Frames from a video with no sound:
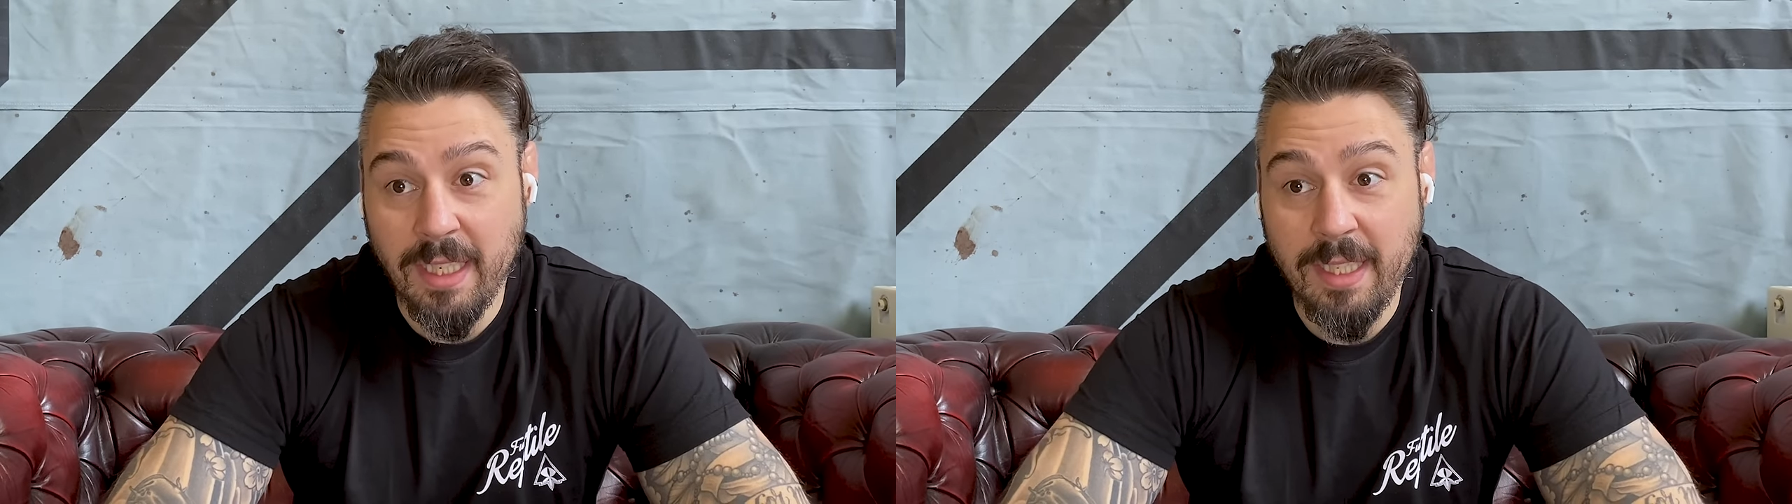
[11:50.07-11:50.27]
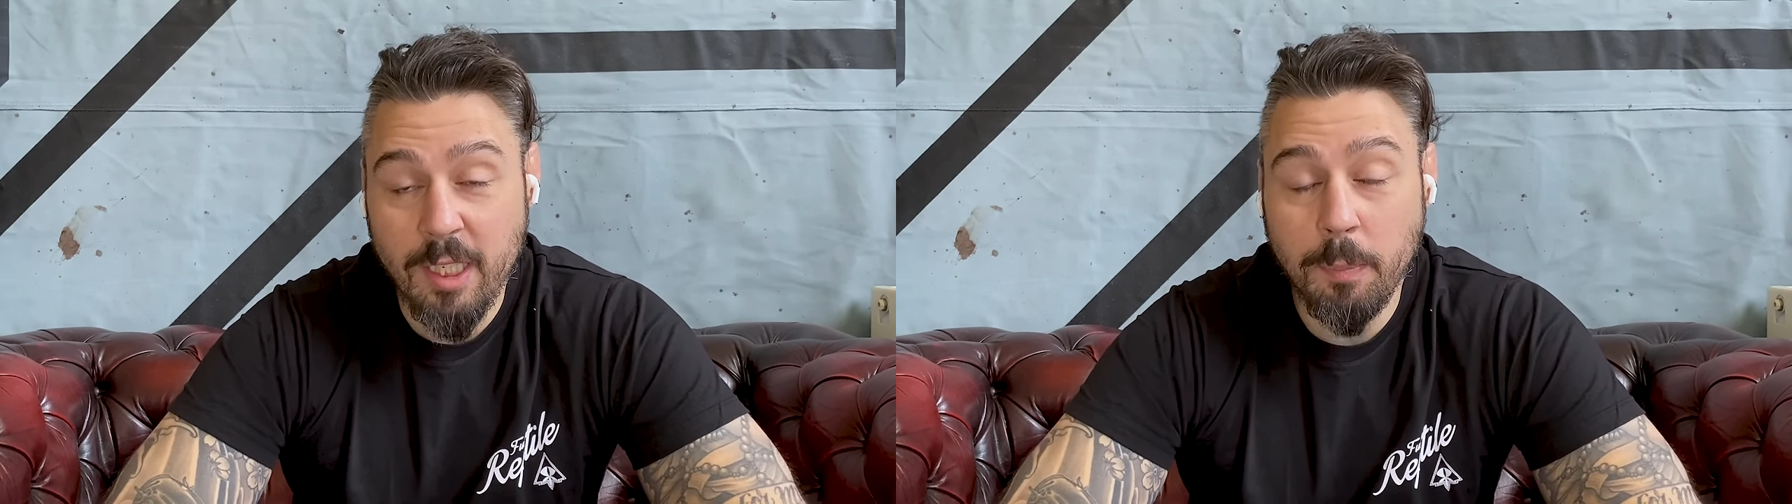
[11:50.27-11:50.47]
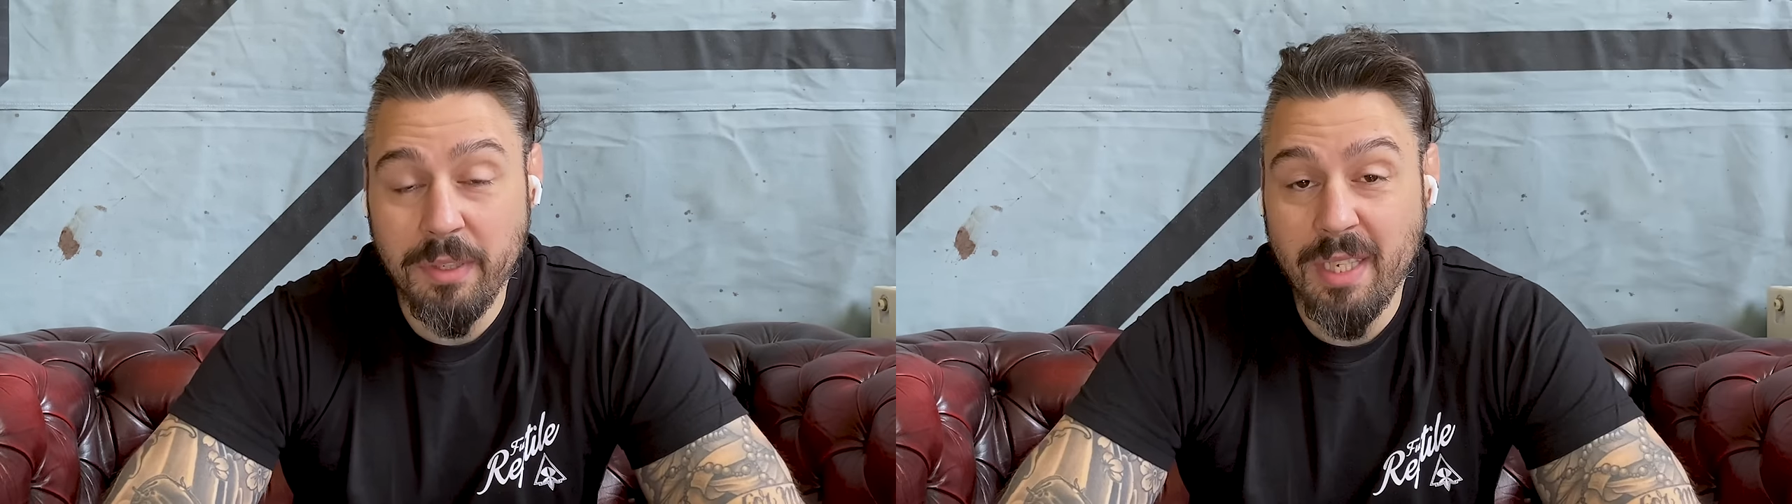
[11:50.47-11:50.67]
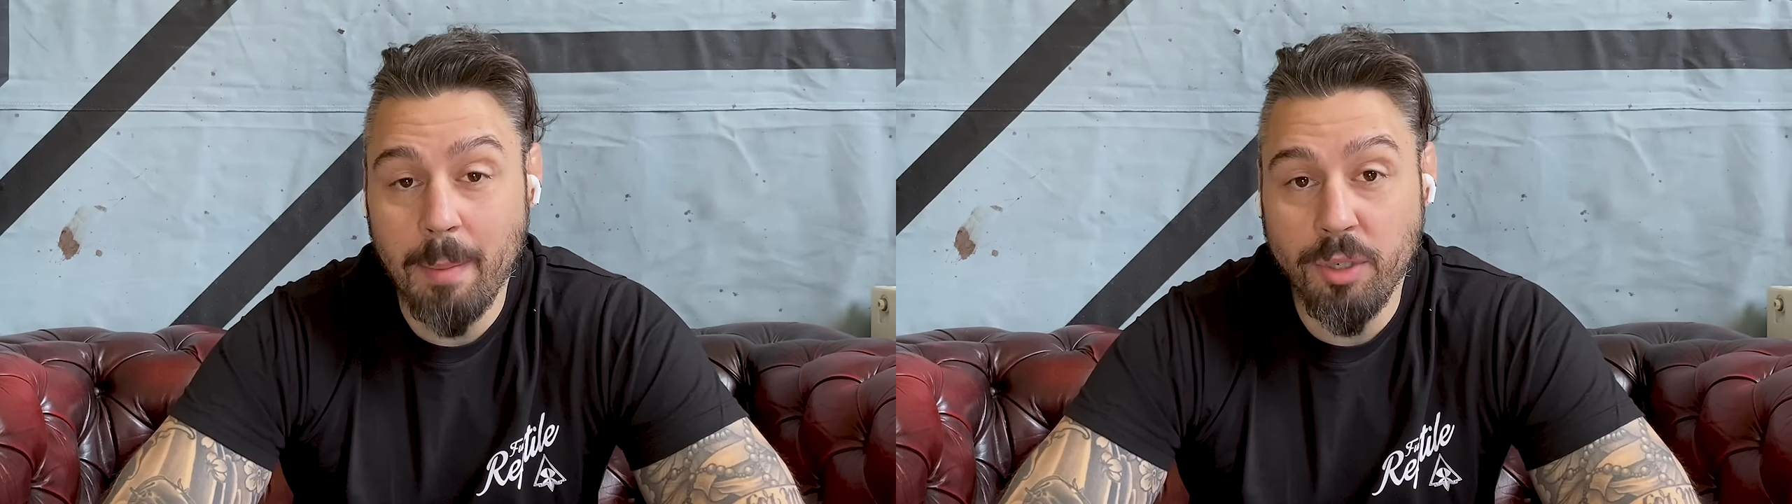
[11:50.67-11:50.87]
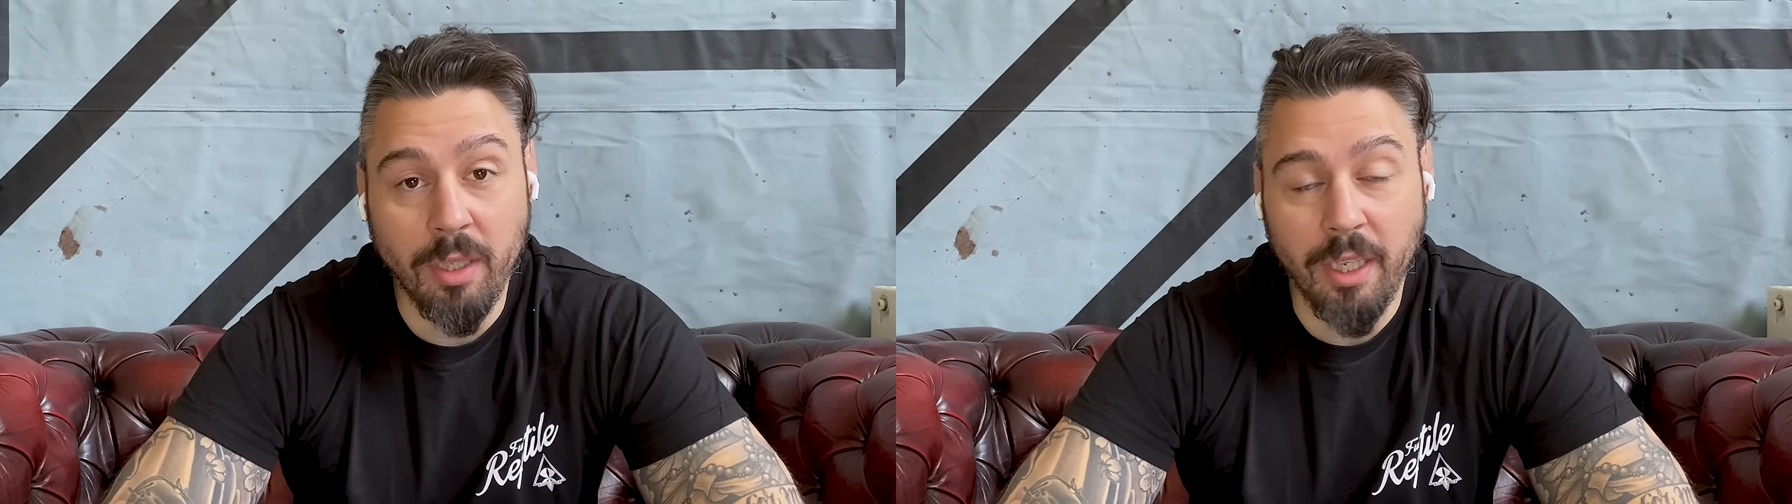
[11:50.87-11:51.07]
there's this
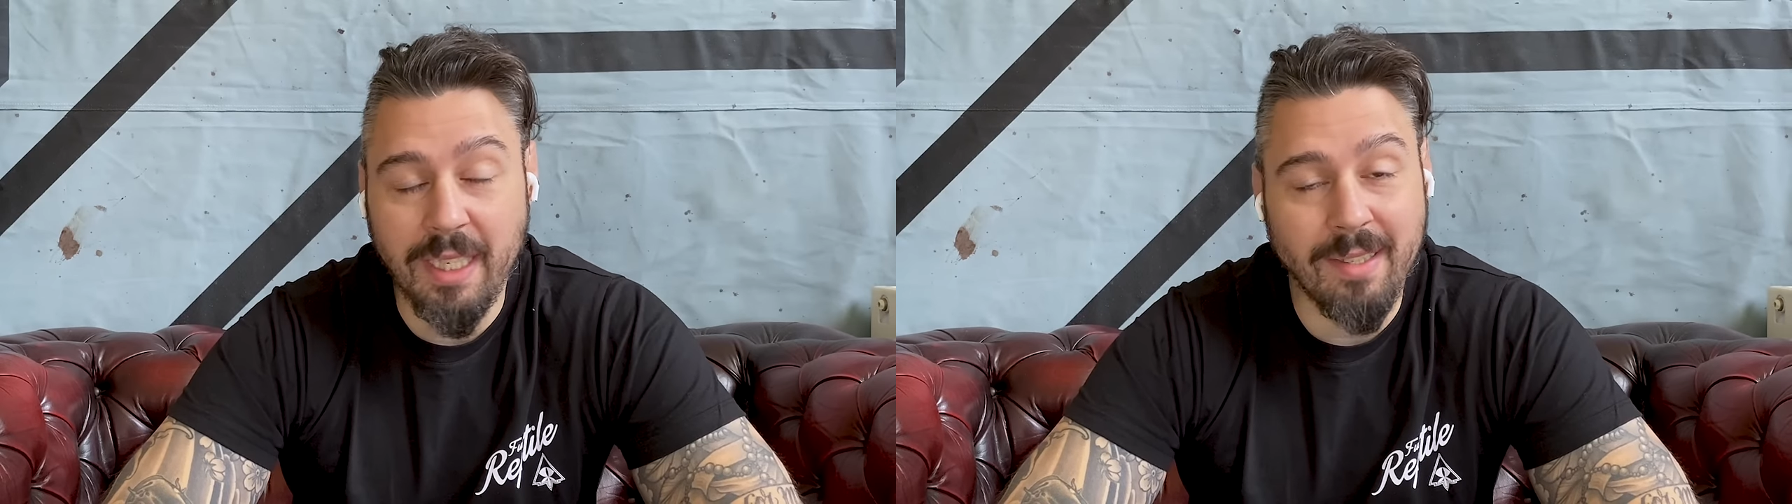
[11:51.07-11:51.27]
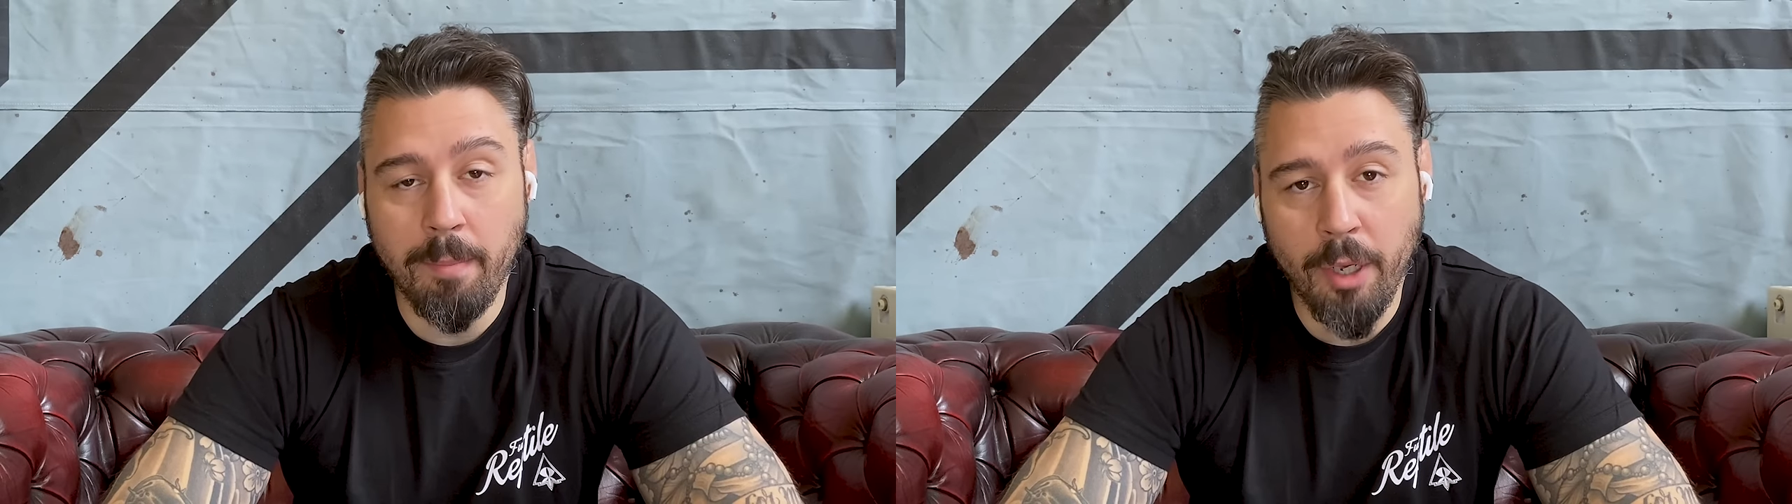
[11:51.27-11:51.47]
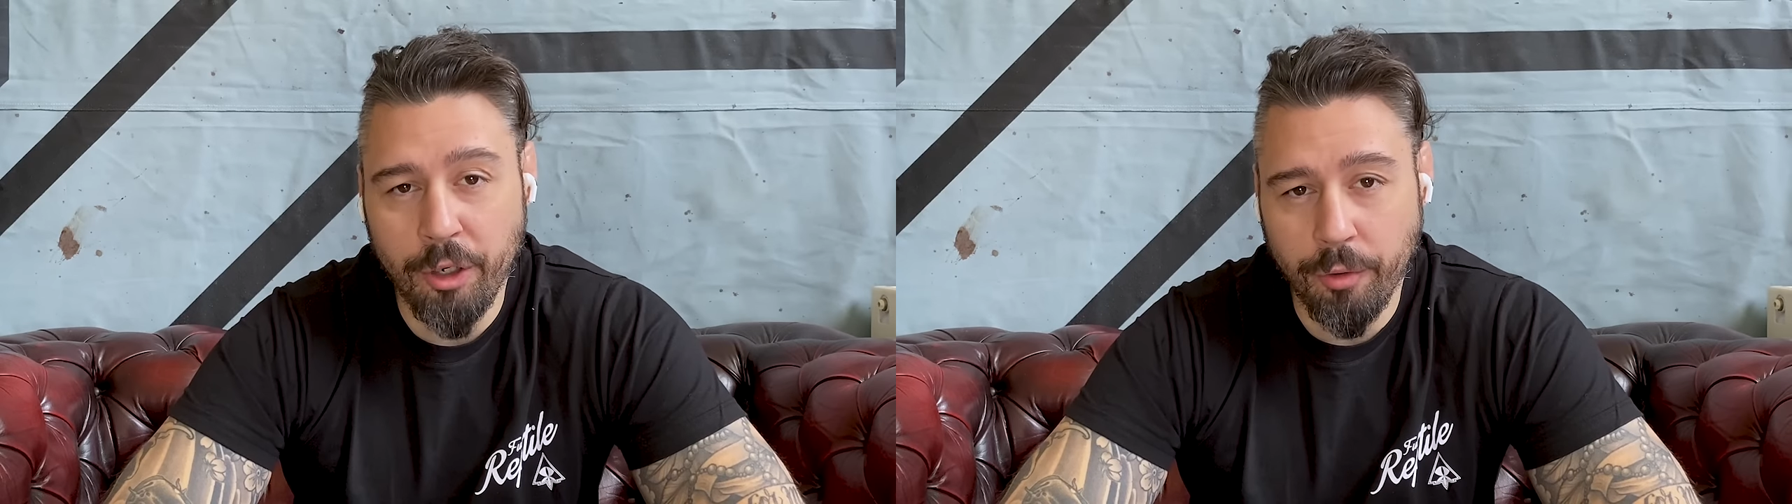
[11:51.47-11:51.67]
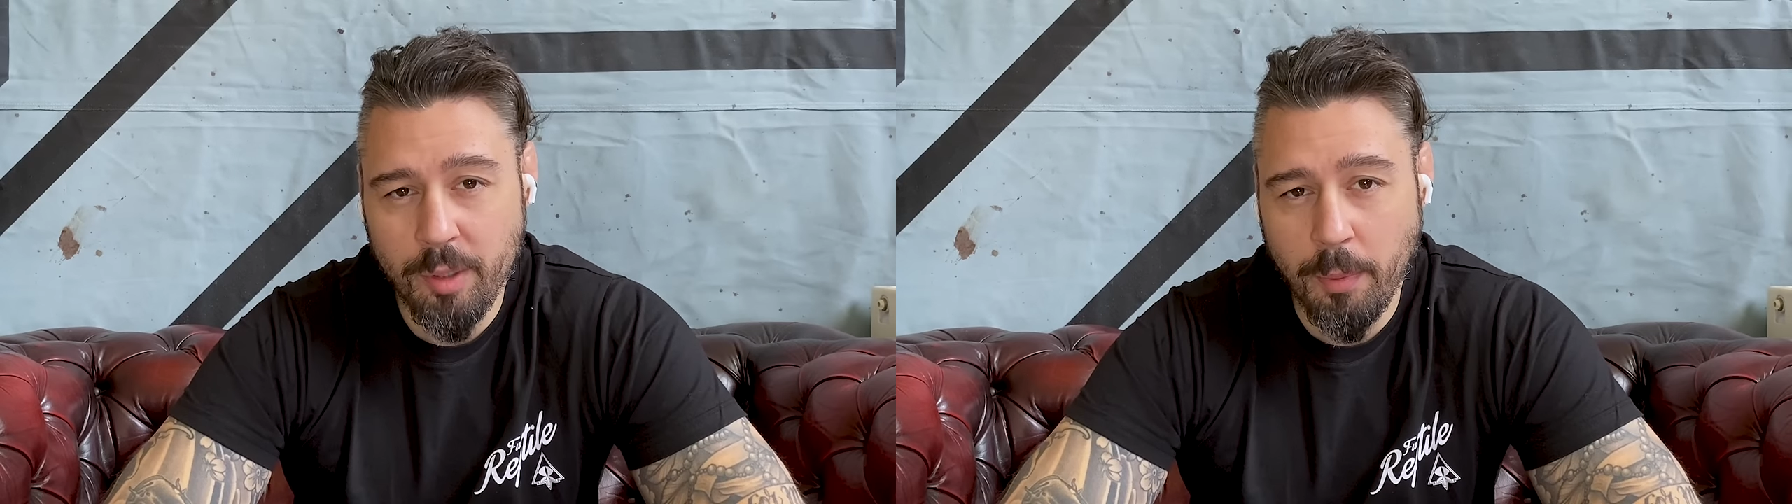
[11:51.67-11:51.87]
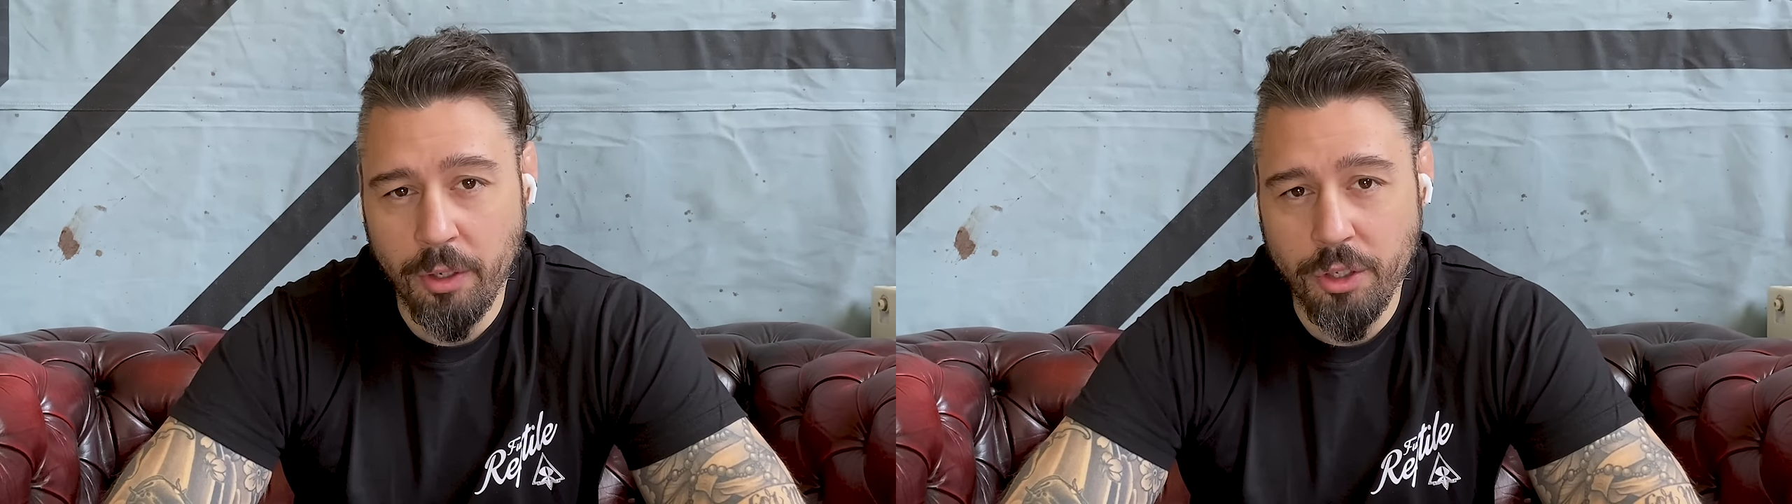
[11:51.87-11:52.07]
perception that he's a
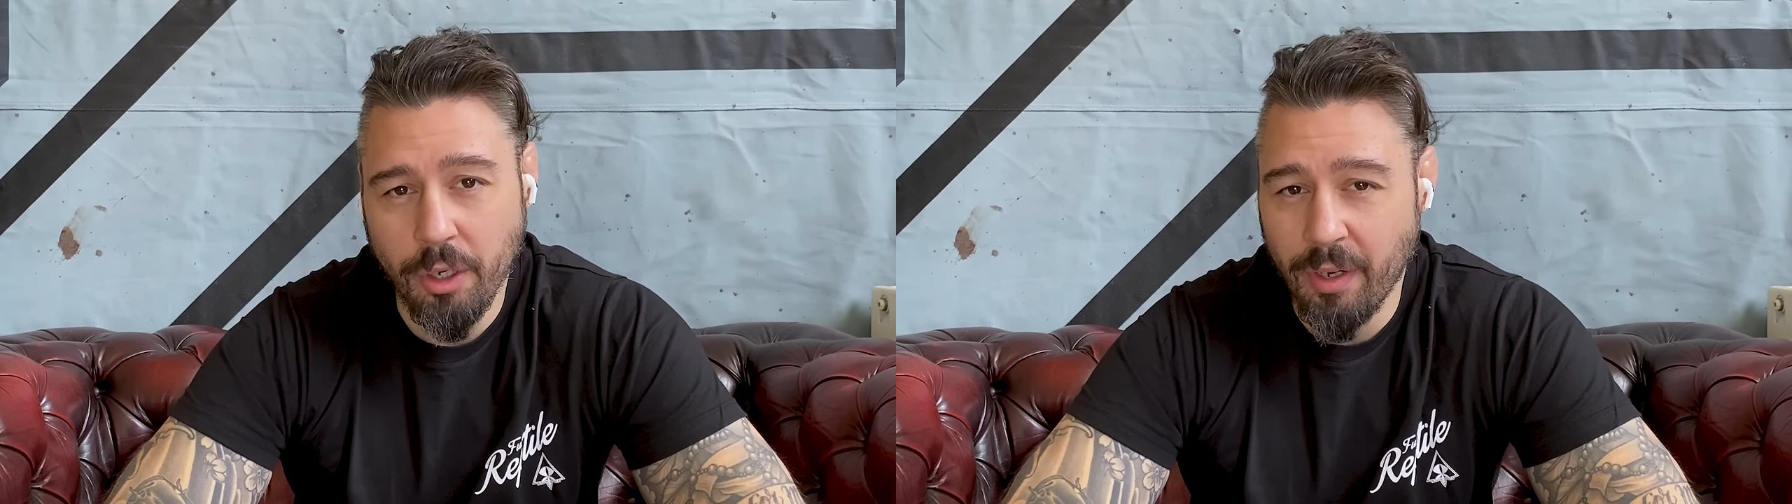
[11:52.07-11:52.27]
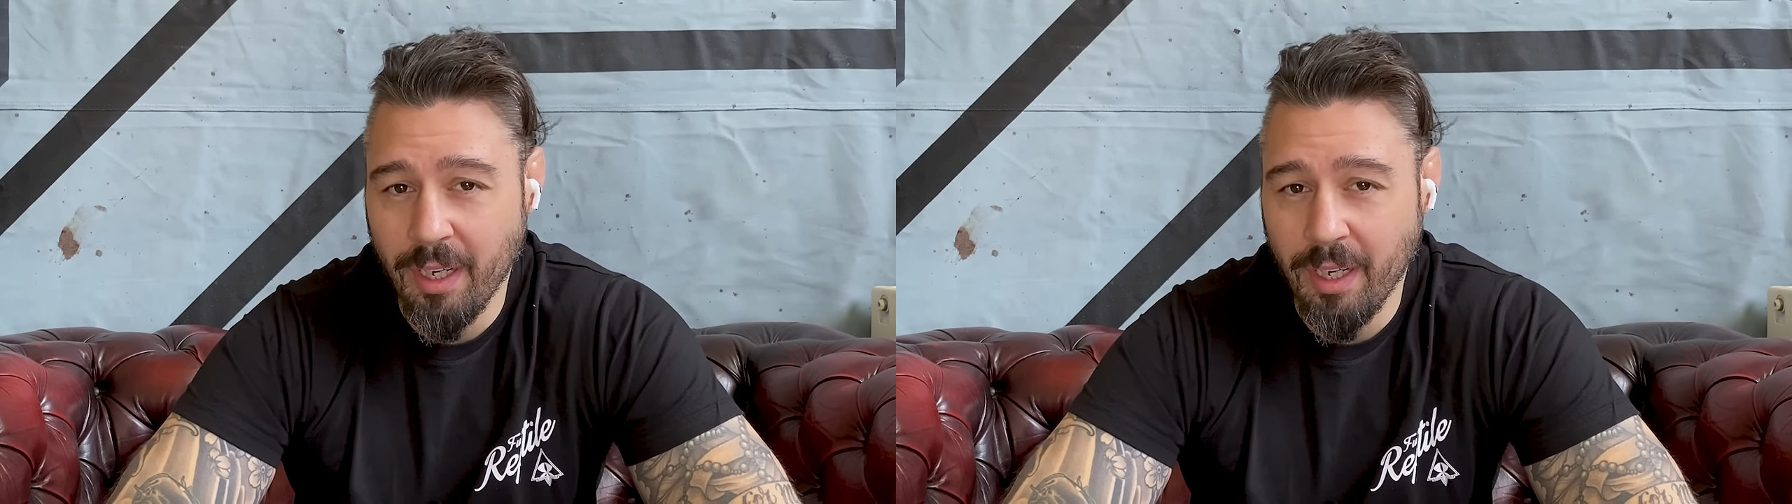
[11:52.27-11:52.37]
murderous puncher.